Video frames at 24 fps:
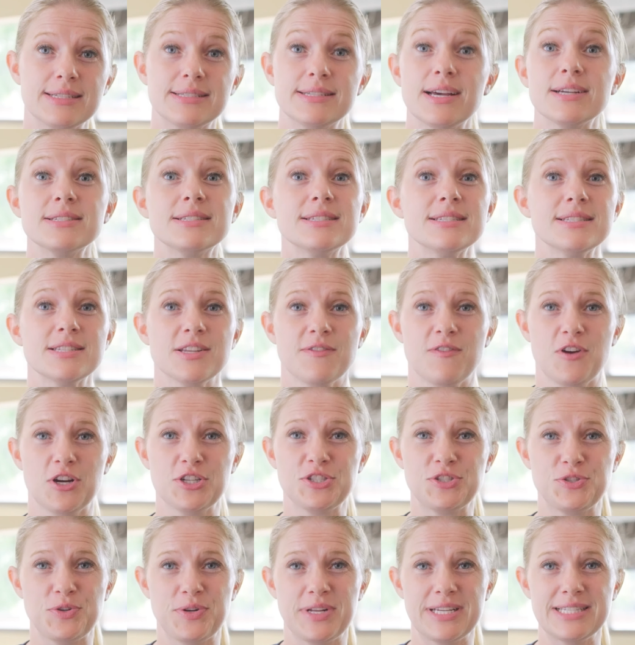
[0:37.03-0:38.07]
dozens of our
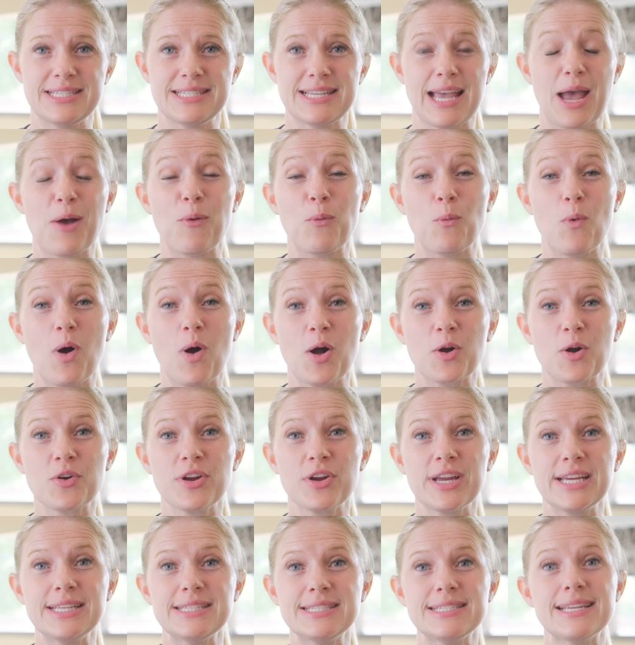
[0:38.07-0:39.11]
students at
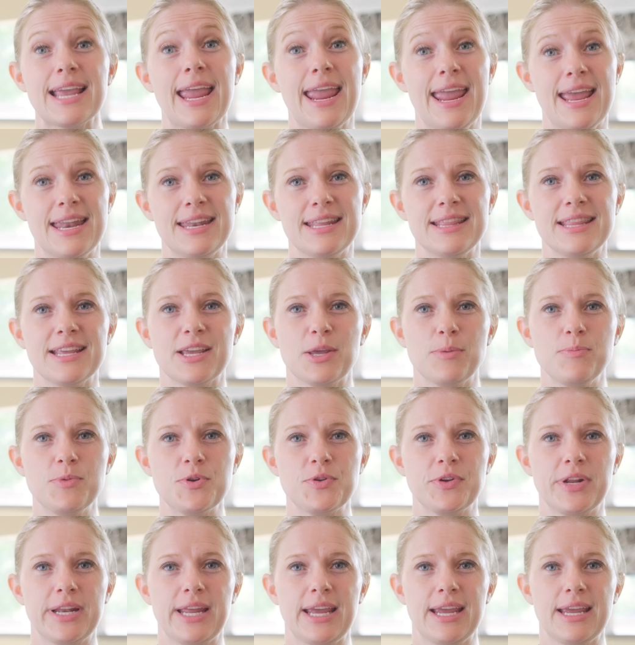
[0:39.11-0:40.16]
Walgreens and in the
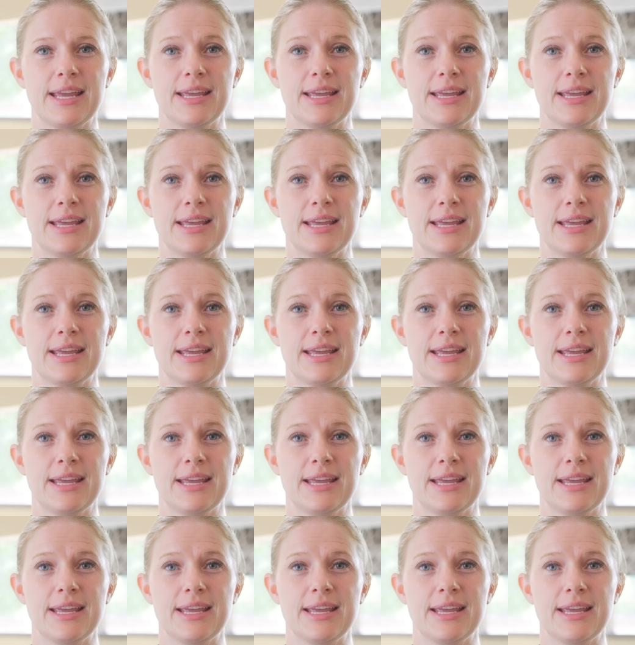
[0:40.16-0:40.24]
community.